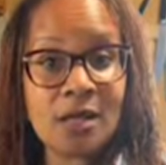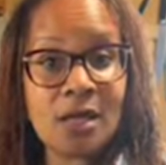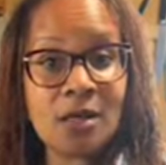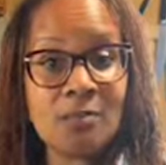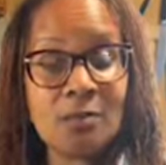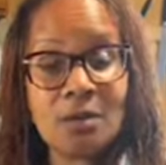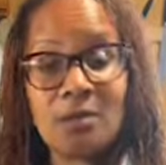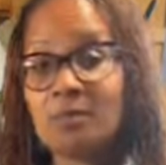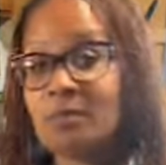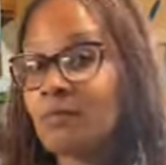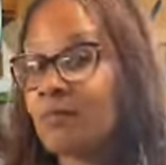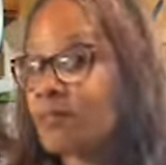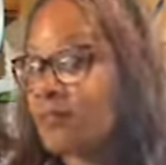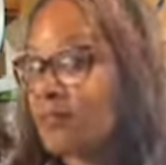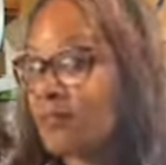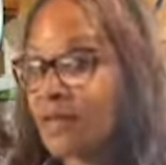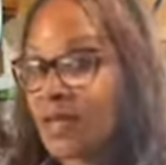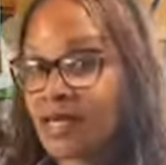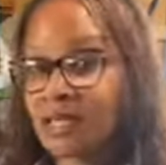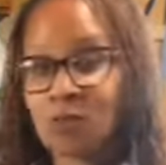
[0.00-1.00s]
but
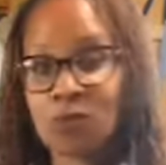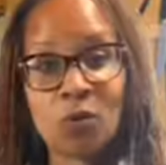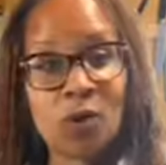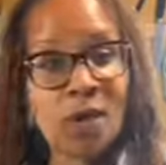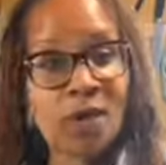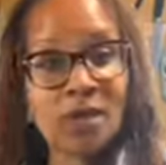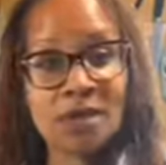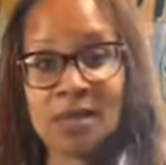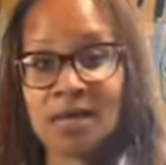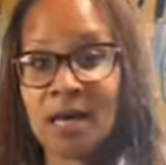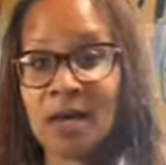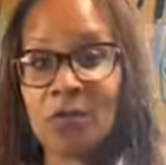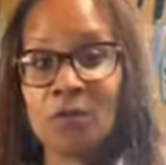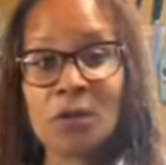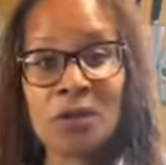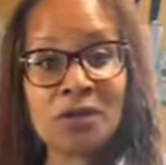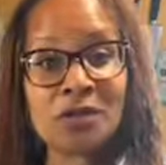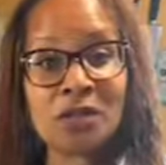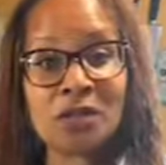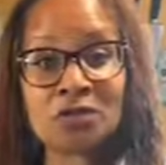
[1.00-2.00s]
that's not
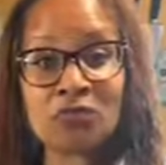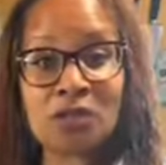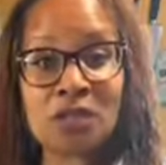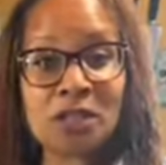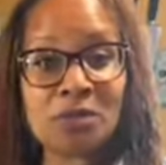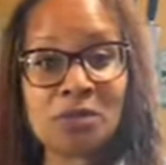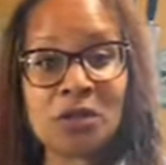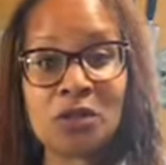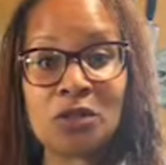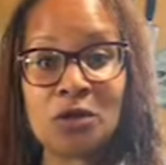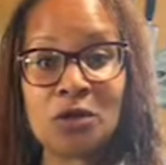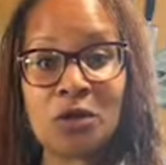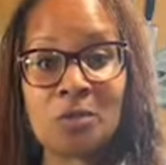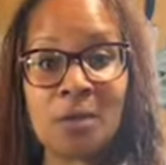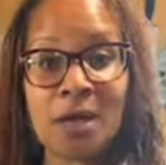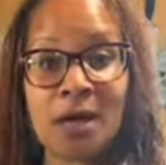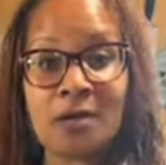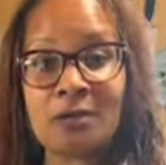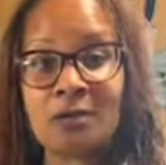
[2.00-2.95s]
what this recipe is all about.